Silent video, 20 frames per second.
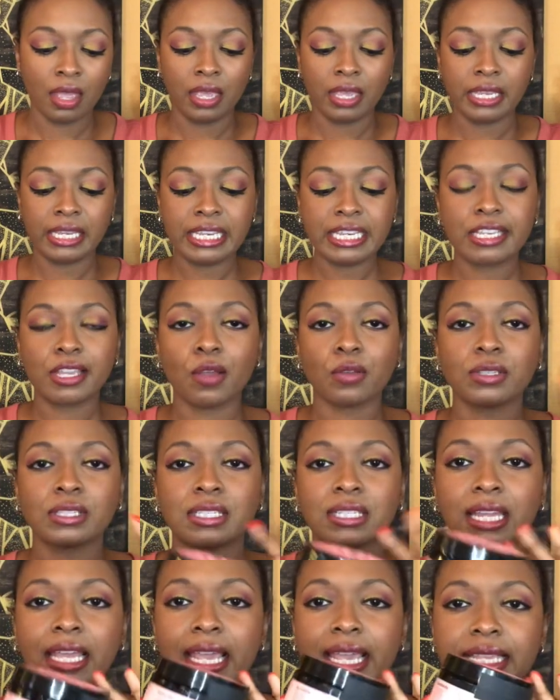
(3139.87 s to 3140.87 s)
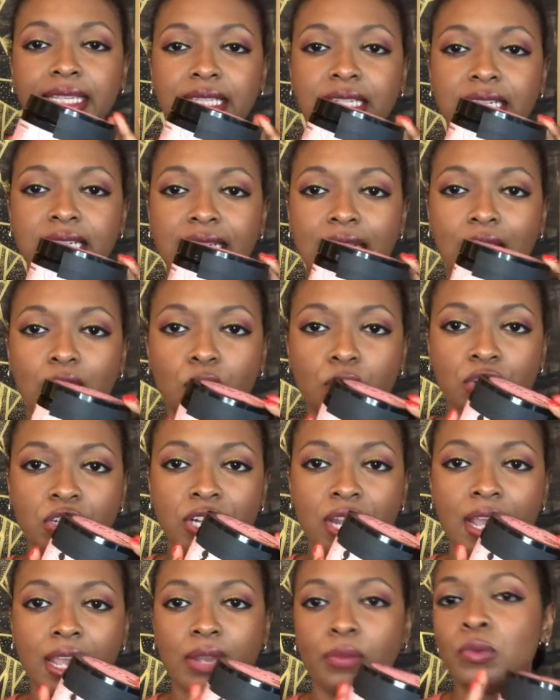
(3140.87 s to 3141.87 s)
Eco Slay's Jello
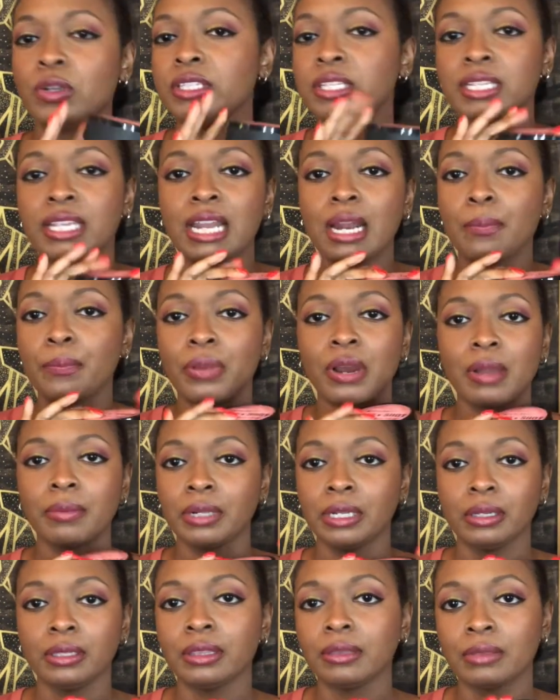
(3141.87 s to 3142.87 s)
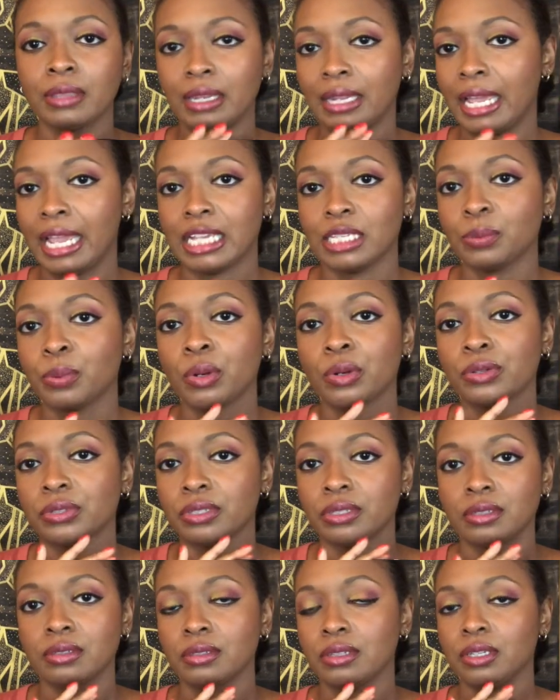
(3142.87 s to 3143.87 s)
Shot. Once again, I'm probably the last
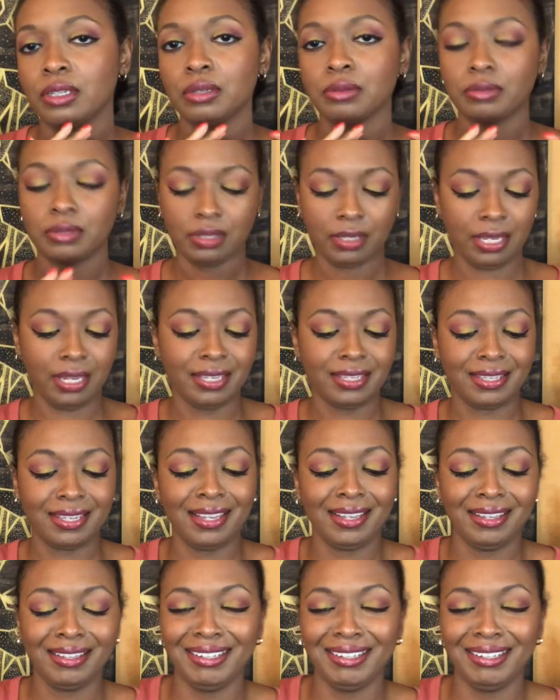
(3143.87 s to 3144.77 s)
person to use this